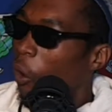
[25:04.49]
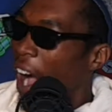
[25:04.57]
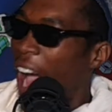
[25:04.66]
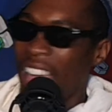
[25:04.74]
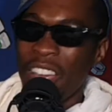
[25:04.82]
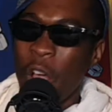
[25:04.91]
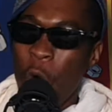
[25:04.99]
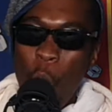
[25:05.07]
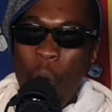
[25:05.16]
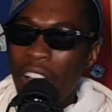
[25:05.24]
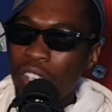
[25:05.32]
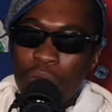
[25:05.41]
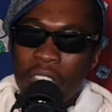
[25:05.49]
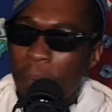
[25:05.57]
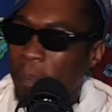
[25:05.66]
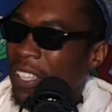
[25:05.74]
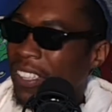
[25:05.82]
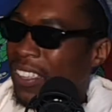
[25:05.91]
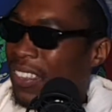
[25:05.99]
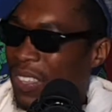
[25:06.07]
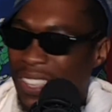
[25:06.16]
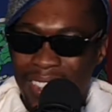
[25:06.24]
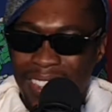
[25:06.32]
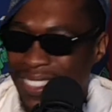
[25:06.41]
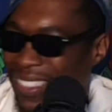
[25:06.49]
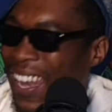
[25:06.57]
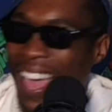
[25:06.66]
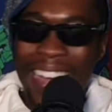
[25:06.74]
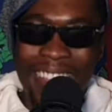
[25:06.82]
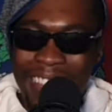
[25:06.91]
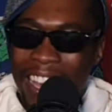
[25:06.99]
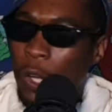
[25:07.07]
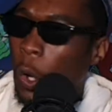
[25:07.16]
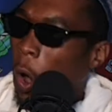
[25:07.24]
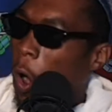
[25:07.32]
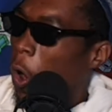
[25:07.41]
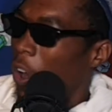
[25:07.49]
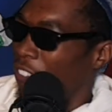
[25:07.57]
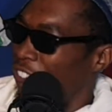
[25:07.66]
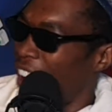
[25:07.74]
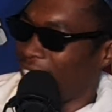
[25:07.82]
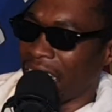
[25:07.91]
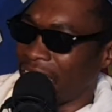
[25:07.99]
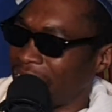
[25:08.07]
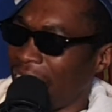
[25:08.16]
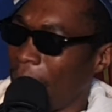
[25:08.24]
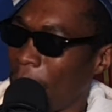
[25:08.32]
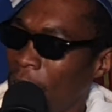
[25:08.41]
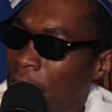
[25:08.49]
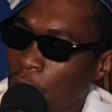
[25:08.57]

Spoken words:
Why? Why should it be like that all the fucking time?